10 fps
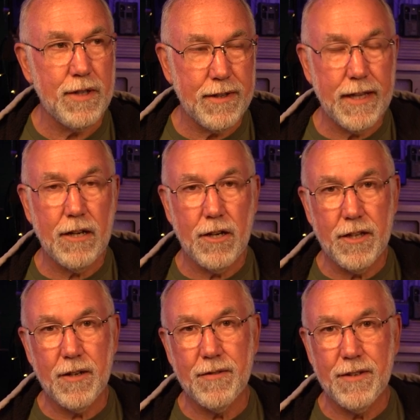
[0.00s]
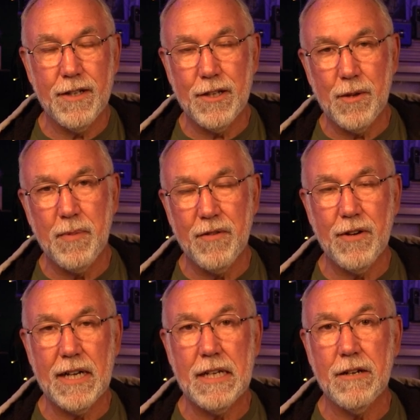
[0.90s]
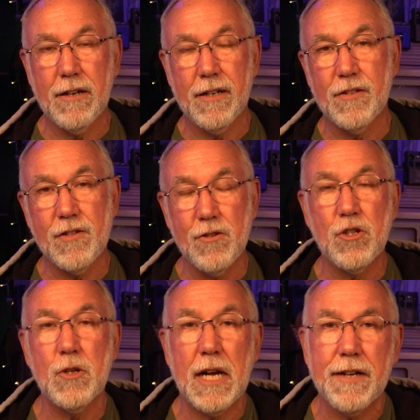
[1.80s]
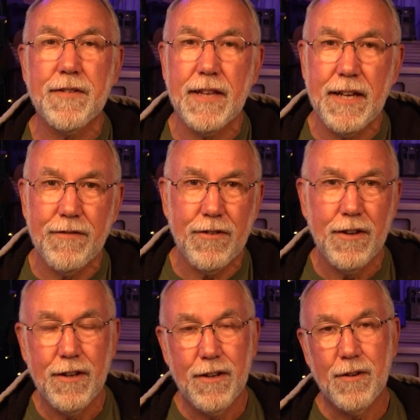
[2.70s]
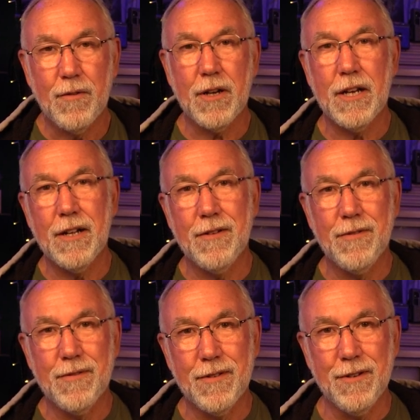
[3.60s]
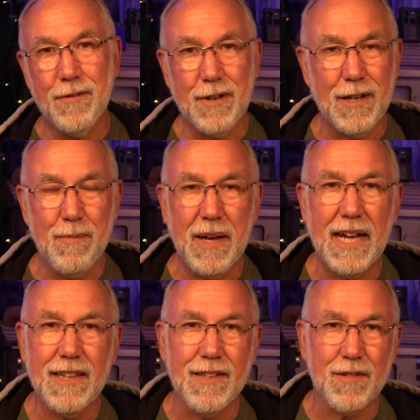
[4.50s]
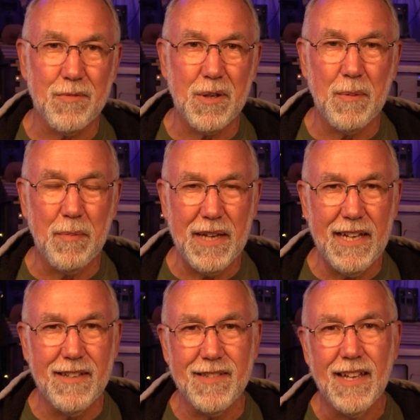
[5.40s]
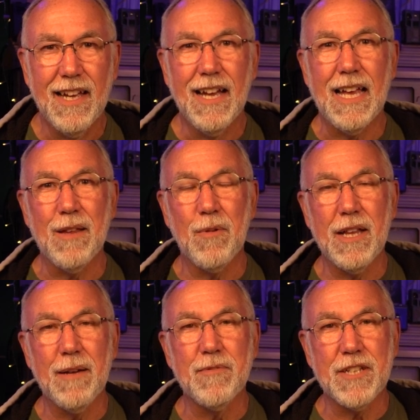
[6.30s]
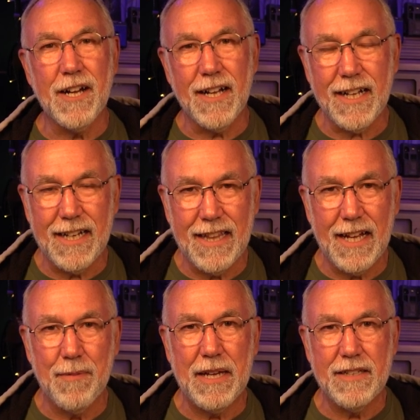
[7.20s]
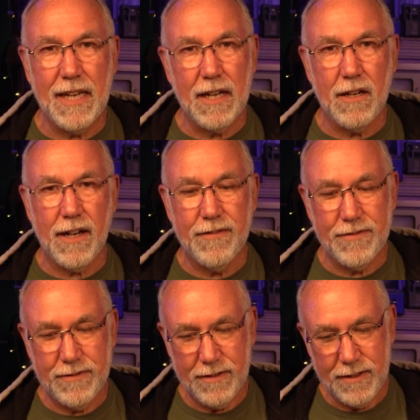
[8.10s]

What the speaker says: here they are. They're bivouacked here. And as soon as you guys leave, we're gonna bag this swarm of bees. And then while I'm talking to them, they take off.